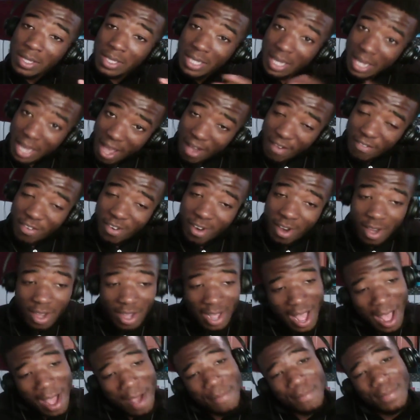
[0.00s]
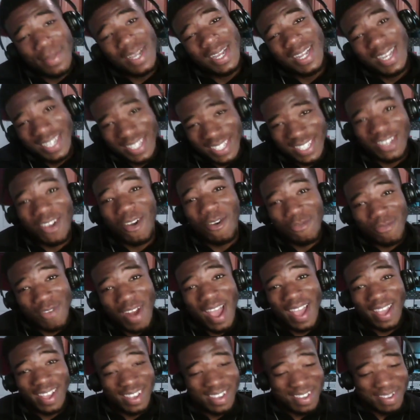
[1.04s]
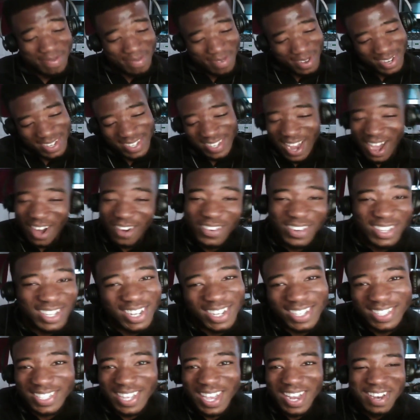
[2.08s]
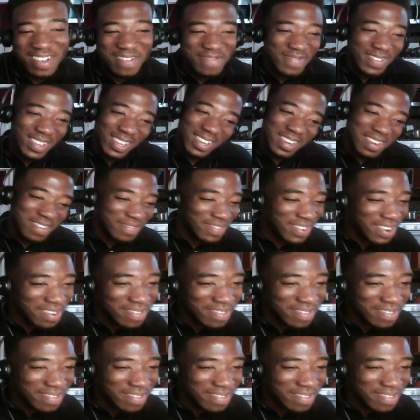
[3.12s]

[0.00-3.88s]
Together, I mean, it's all right. Come on now, what y'all telling me? Come on,